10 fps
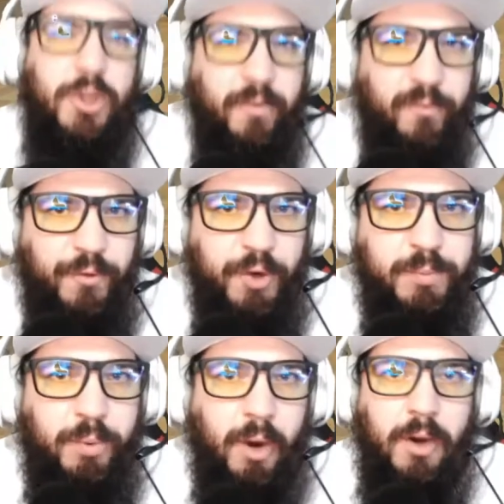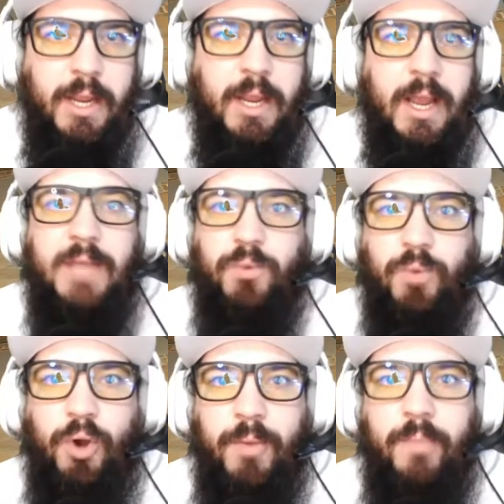Your first priority as a
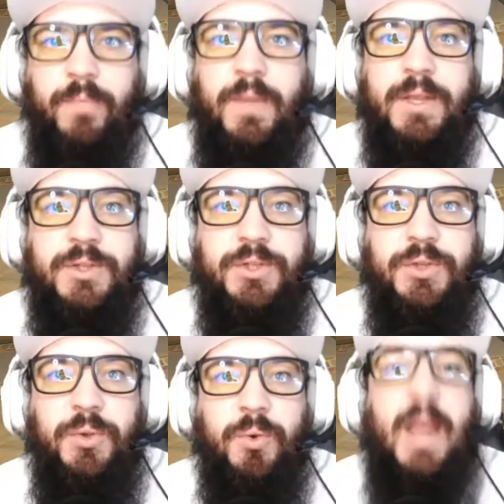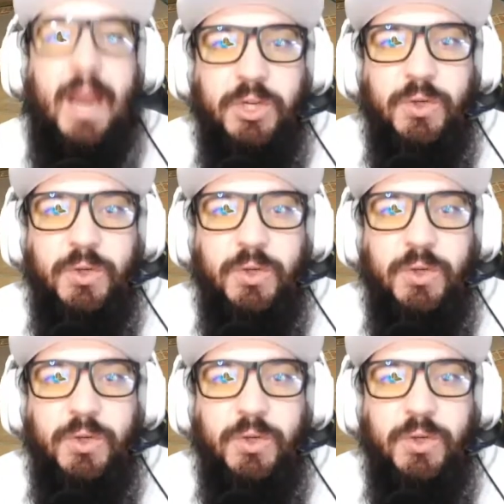roamer is to entry